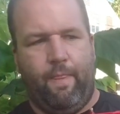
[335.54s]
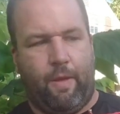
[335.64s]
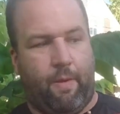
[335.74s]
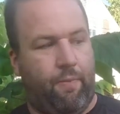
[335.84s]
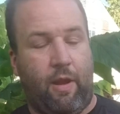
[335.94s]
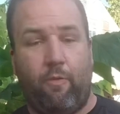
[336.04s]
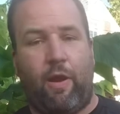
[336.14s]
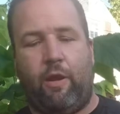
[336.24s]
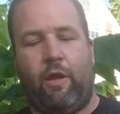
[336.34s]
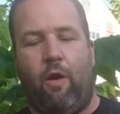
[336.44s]
Completely
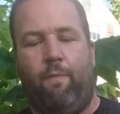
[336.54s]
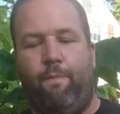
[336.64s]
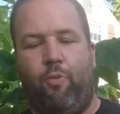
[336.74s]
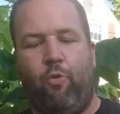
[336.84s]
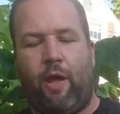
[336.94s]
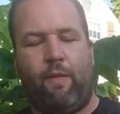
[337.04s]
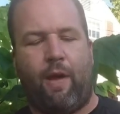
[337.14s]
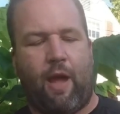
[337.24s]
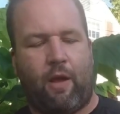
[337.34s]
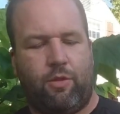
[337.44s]
ready to go. Pull it out of the
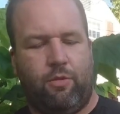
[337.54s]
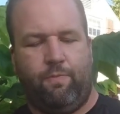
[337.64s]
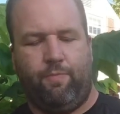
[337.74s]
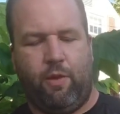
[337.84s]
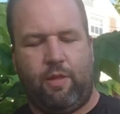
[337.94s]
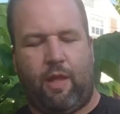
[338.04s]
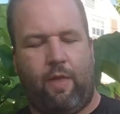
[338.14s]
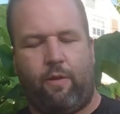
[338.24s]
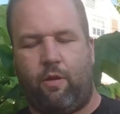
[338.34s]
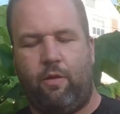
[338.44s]
box, put it
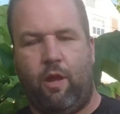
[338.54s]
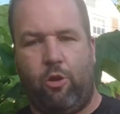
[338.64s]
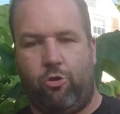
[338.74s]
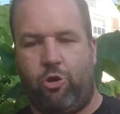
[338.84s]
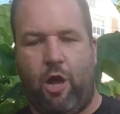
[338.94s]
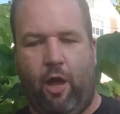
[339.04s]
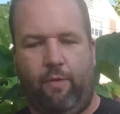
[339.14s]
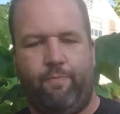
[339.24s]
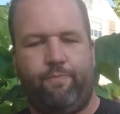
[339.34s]
together, and you're done.